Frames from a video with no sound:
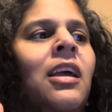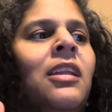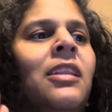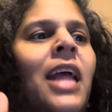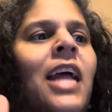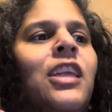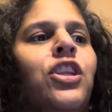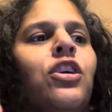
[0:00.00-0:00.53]

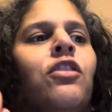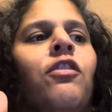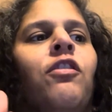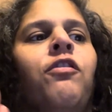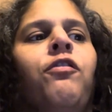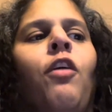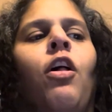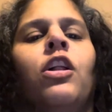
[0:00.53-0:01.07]
That's their
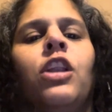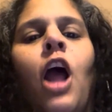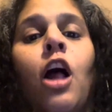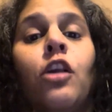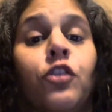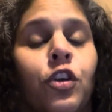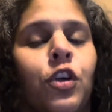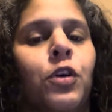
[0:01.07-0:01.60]

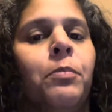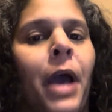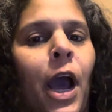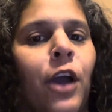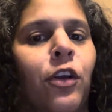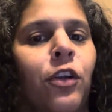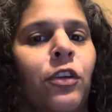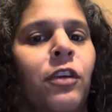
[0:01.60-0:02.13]
phonological
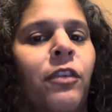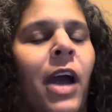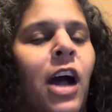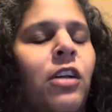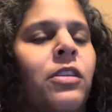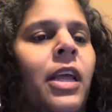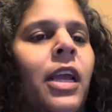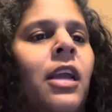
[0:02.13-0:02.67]
pattern of
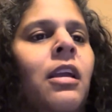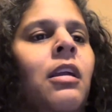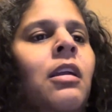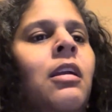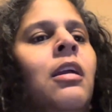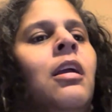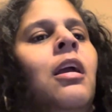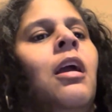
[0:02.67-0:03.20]
how they,
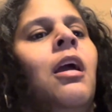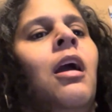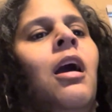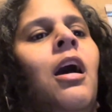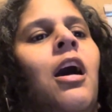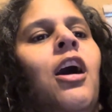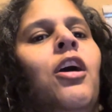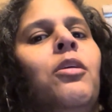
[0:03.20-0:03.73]

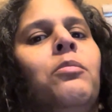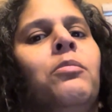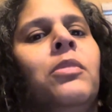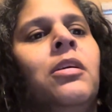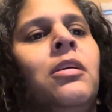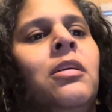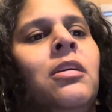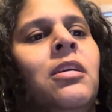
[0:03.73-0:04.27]
when
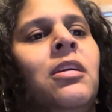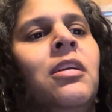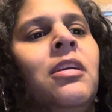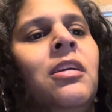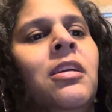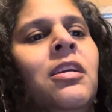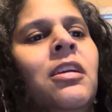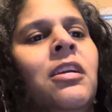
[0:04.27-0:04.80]

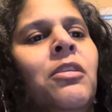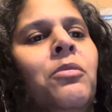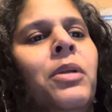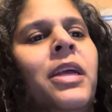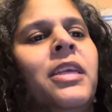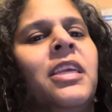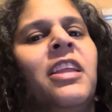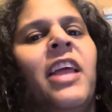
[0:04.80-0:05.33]

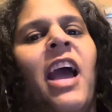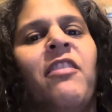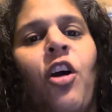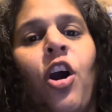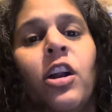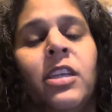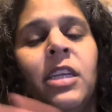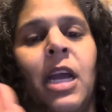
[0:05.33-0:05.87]
I say they have a
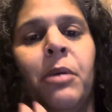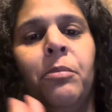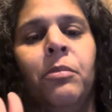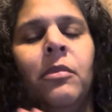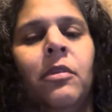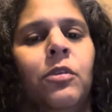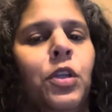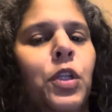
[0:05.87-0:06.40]
hard time
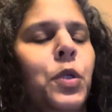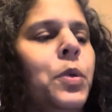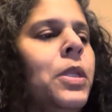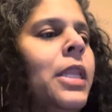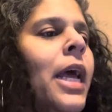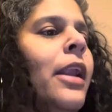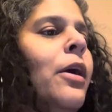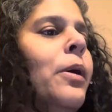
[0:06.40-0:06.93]
doing
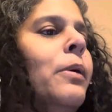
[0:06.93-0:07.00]
that,